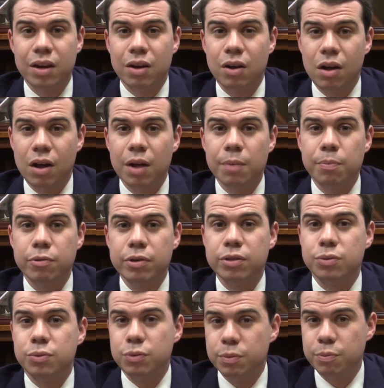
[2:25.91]
and all
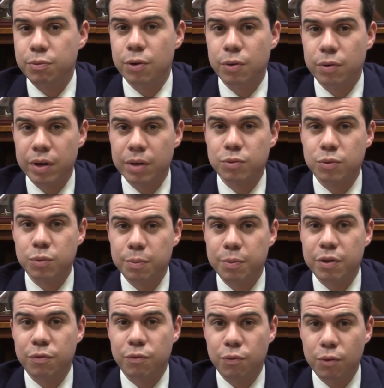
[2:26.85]
preschool programs will
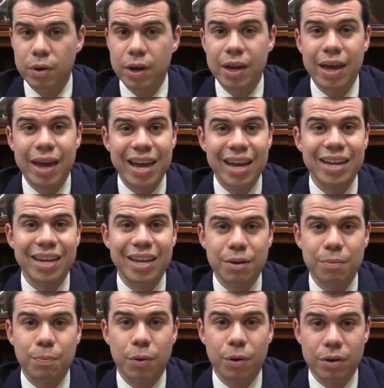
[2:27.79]
be free and
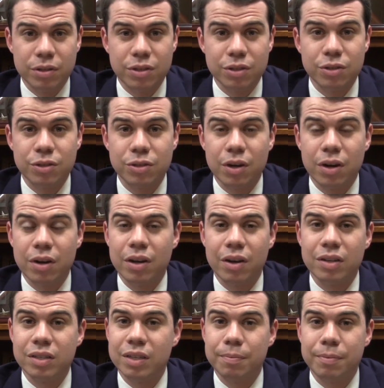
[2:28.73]
in person starting
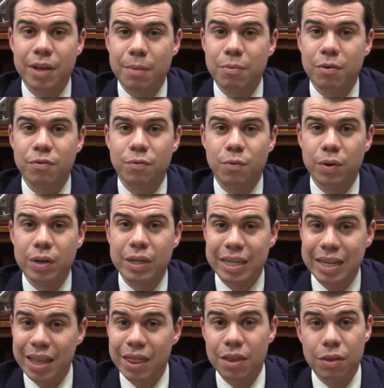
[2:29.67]
on September
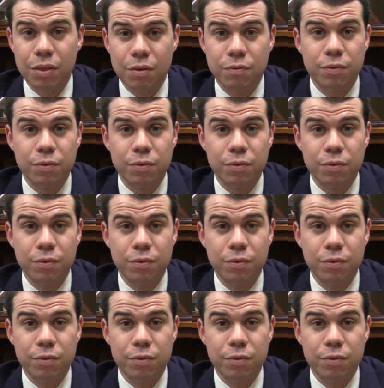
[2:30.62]
14th,